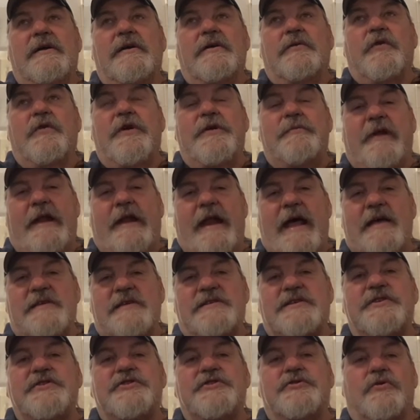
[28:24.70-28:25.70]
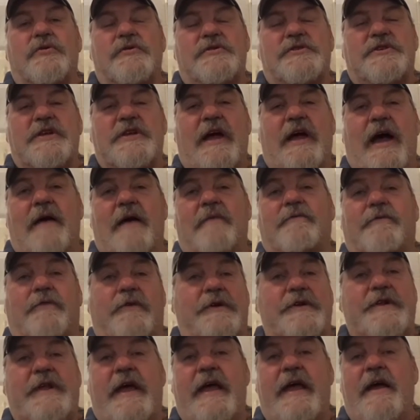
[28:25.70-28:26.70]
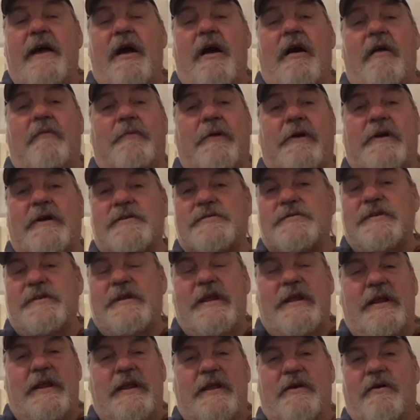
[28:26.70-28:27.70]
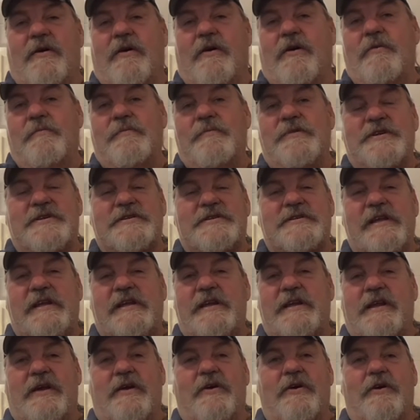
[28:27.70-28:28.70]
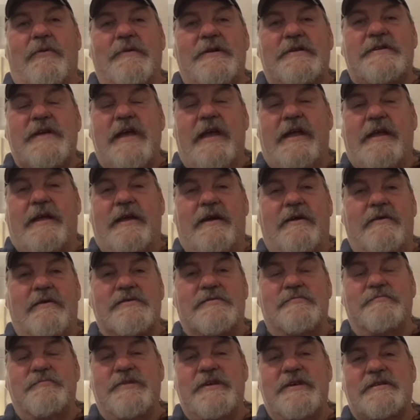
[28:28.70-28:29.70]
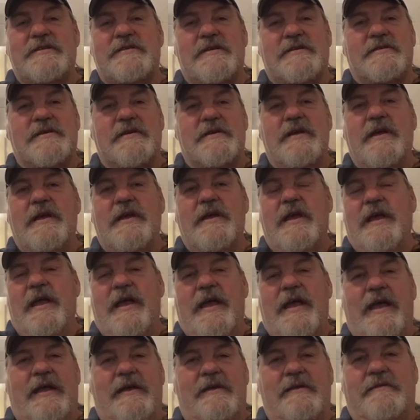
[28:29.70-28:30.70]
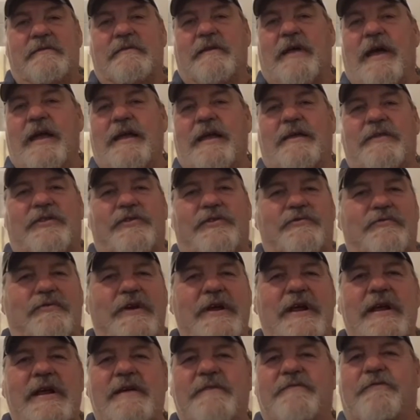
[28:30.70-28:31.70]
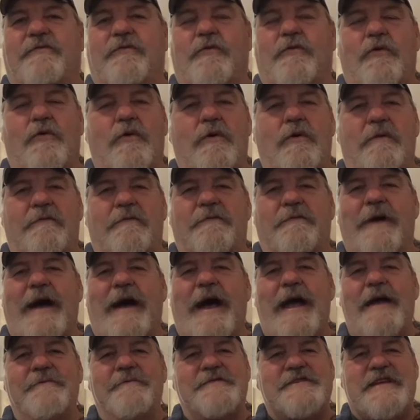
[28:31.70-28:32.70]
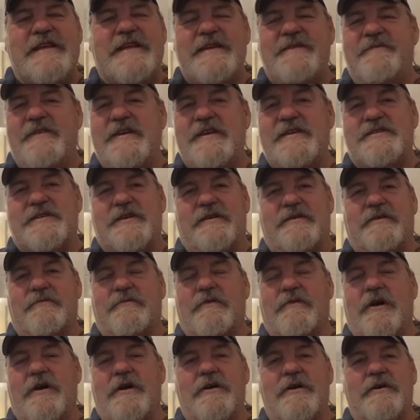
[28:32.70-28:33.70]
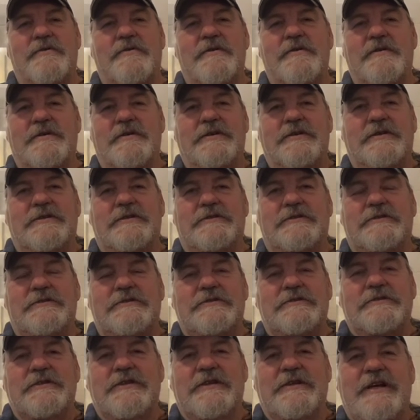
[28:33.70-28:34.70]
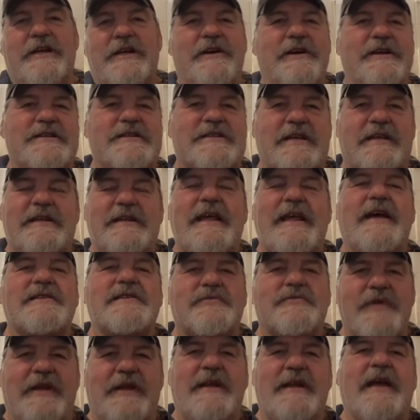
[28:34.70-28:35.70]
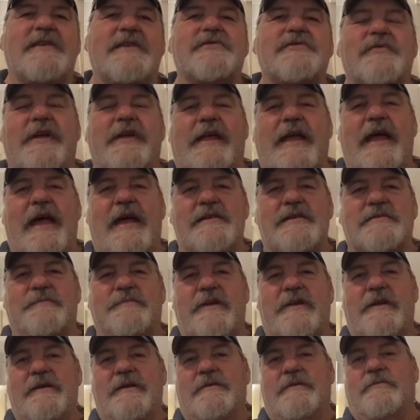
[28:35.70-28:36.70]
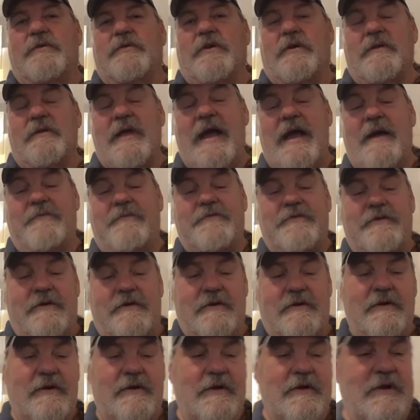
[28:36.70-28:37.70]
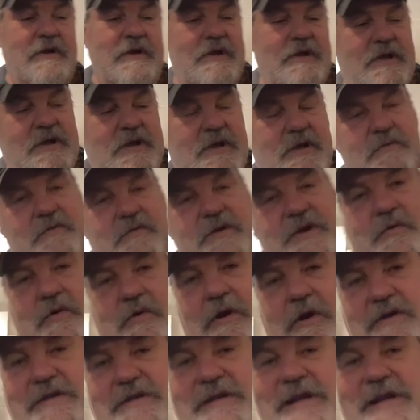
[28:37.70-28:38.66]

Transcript: we've been asking George Scott for a day off because we need to go home. We just need to go home and take care of some business. And like three, four, five TVs in a row, you know, he said, next week, next week, ask me. Well, after we worked